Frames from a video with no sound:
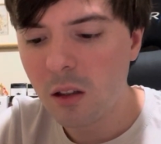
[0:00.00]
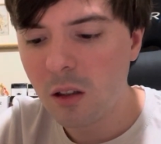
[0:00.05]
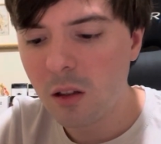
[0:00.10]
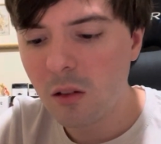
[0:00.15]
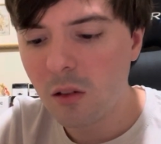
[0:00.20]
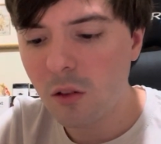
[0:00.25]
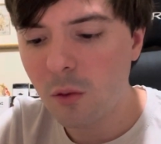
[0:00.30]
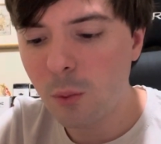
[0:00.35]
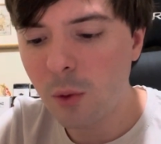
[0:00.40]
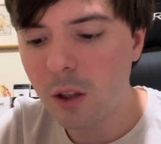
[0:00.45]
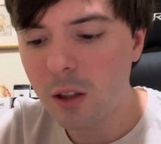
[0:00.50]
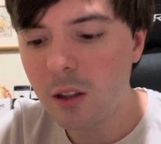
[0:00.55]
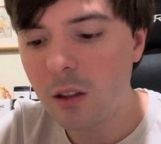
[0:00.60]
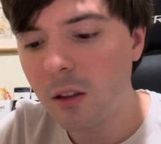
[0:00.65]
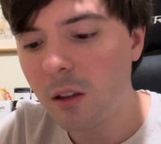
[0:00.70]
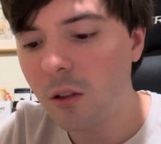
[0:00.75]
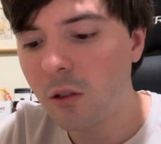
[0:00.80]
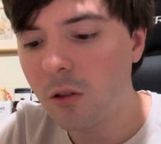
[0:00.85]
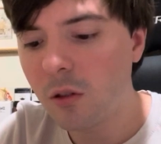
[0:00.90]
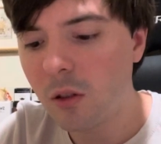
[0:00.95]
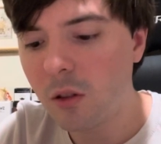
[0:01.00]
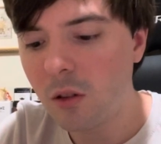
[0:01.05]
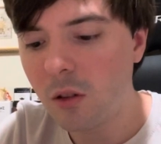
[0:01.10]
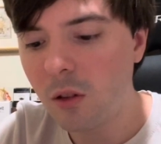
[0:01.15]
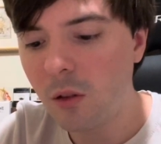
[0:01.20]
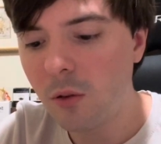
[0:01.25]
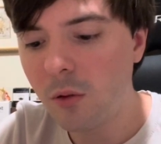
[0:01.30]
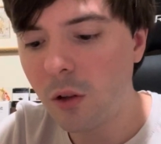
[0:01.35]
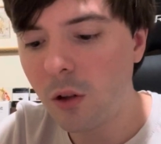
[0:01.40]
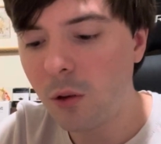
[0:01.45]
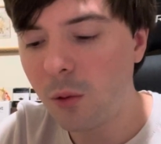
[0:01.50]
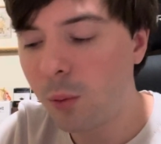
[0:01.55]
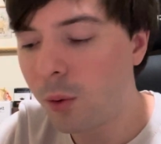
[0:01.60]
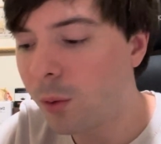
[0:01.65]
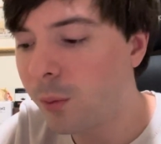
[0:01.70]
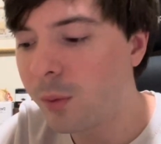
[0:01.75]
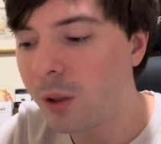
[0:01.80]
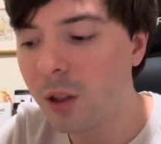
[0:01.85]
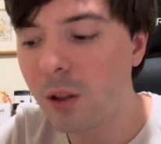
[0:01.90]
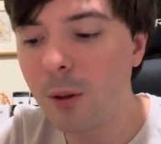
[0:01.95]
Spring Edition Nouveau
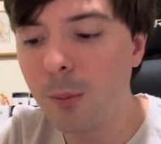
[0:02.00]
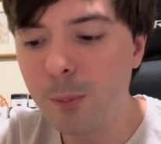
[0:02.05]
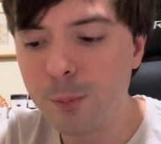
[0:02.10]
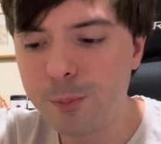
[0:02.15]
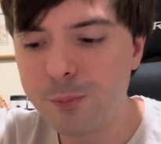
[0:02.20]
Premier.